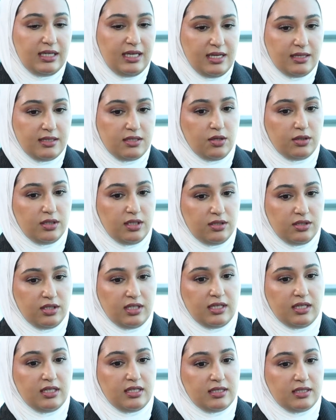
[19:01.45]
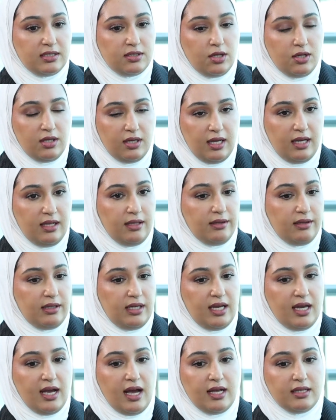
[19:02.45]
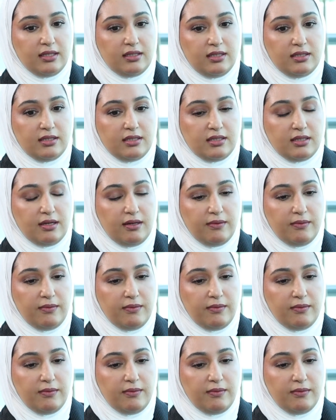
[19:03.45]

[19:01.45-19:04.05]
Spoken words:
Yes, soda drink is not healthy and it's